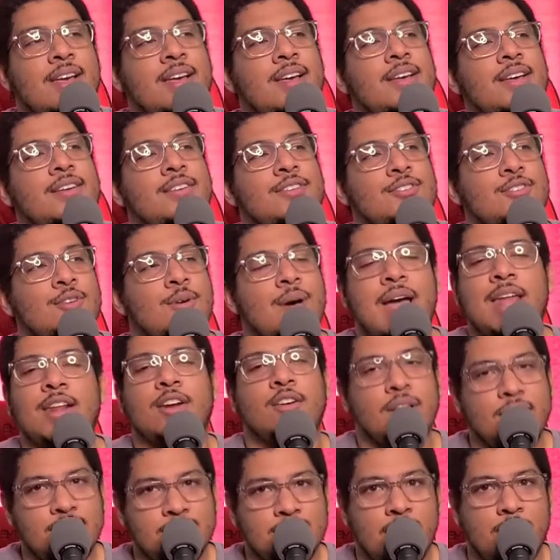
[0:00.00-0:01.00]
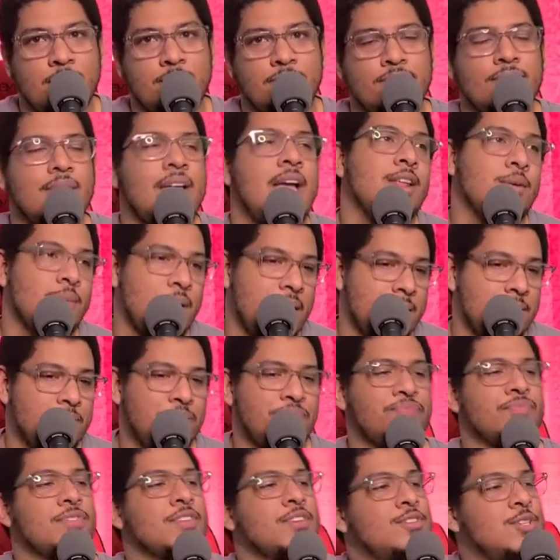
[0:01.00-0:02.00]
So I had a great time. Anyway,
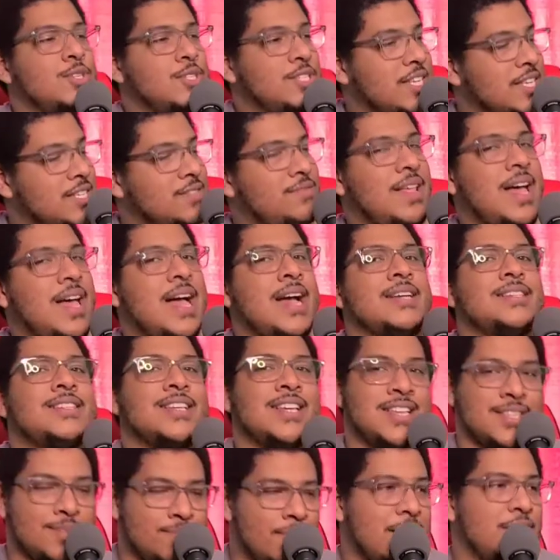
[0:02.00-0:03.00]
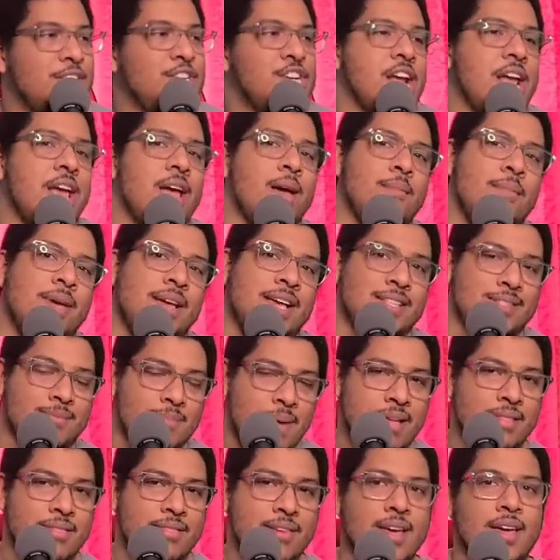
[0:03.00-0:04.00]
so Six Flags is my jam. It's my
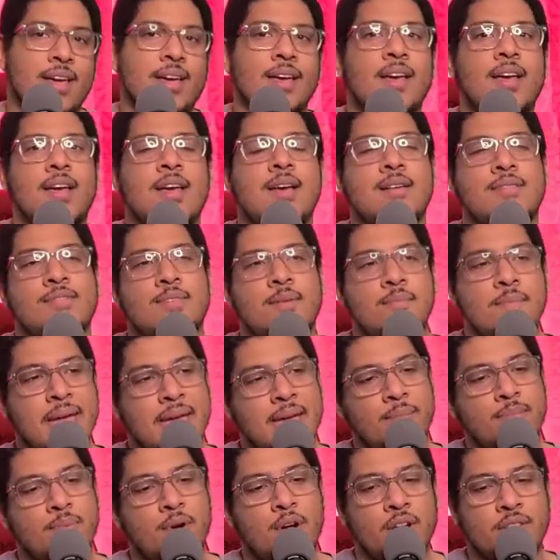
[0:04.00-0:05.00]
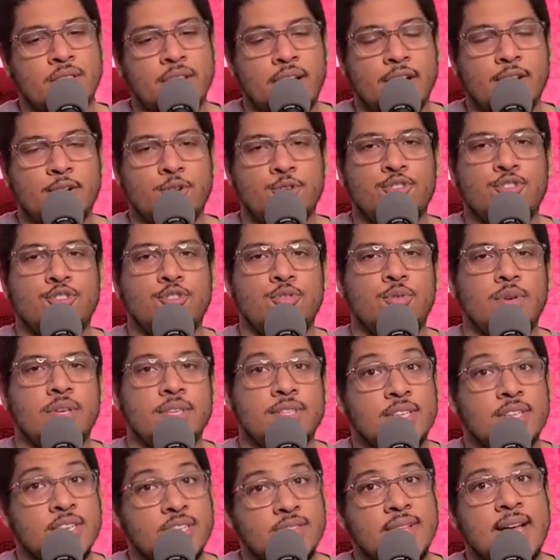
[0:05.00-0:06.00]
thing. The main park that I go to is
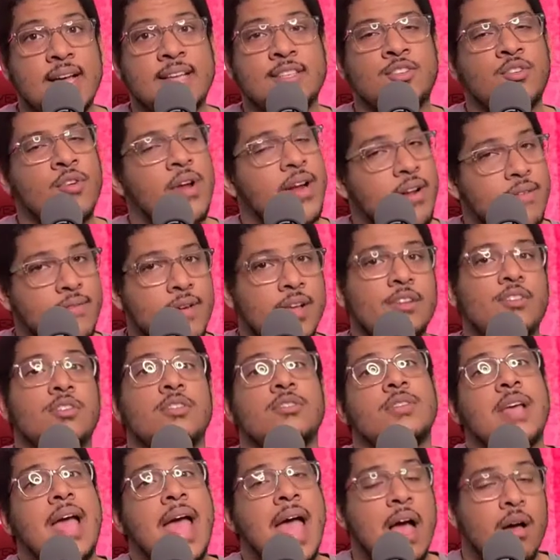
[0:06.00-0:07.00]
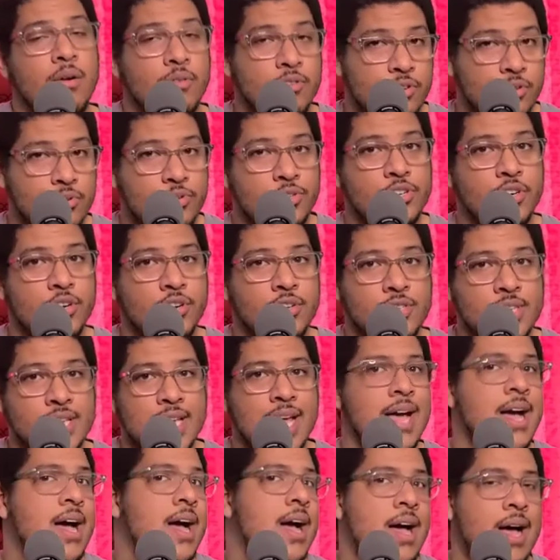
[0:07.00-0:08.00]
Six Flags Great Adventures out in New Jersey.
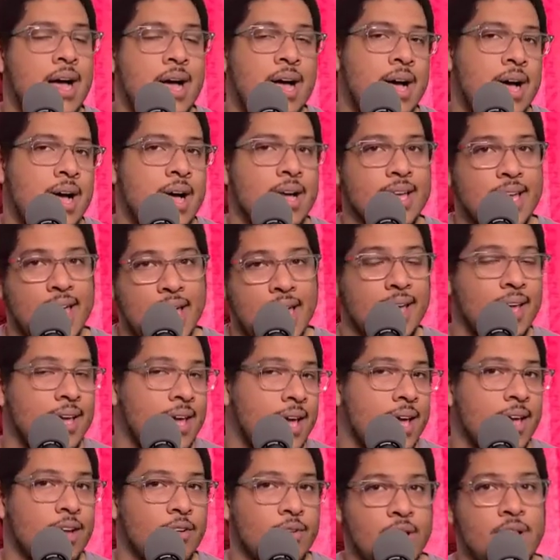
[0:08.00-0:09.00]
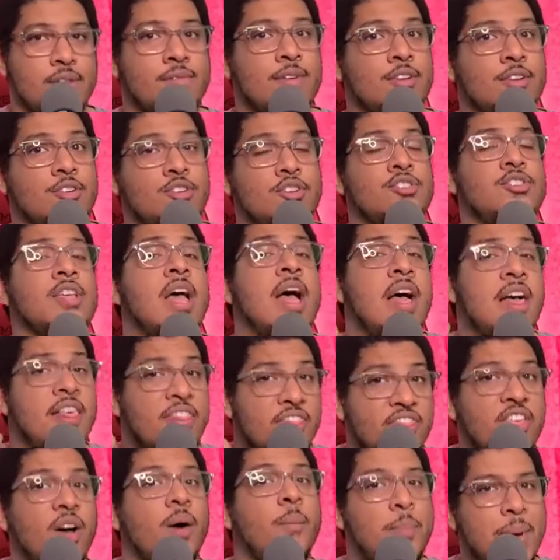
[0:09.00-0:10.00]
Ah, ah, ah, gang, gang, Great Adventures.
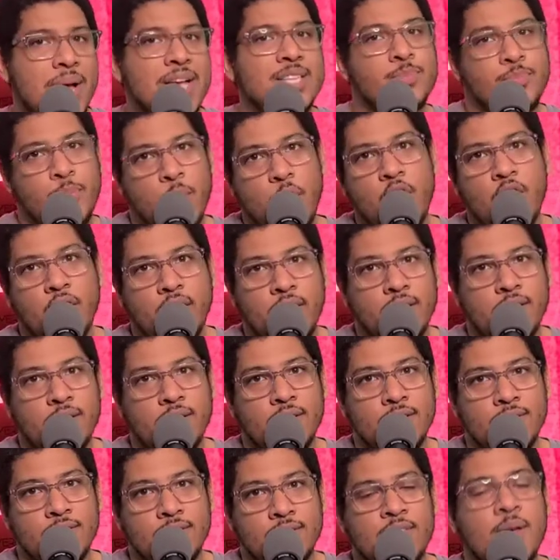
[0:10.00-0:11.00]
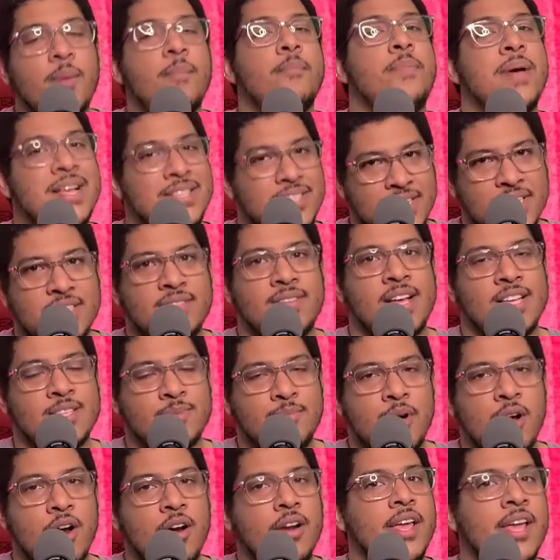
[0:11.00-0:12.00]
The best park. The best Six Flags
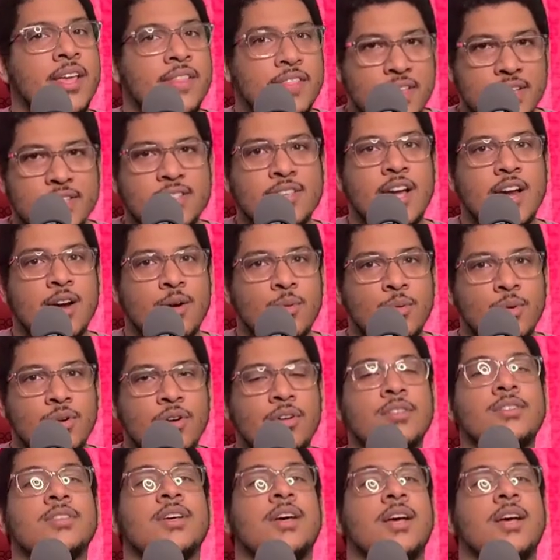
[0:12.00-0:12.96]
park in the entire world.